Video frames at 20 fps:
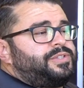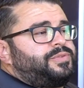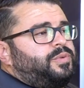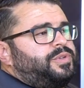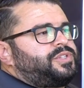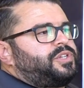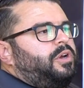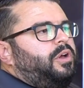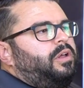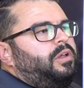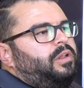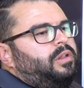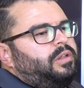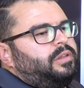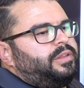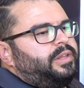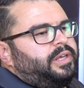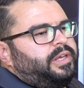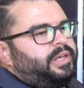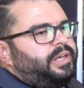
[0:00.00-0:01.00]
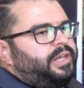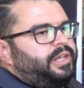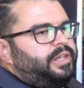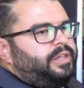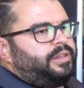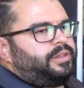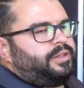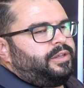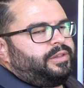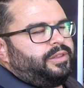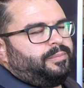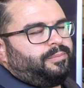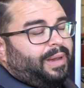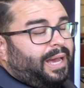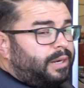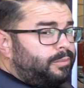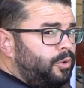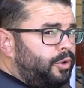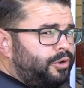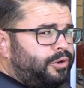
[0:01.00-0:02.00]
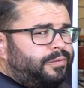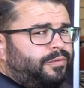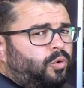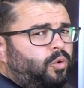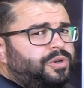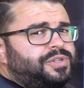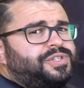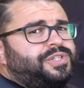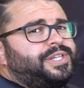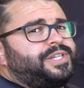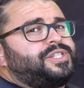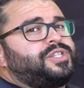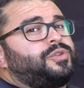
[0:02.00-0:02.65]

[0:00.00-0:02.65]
what's called the mod motor 4.6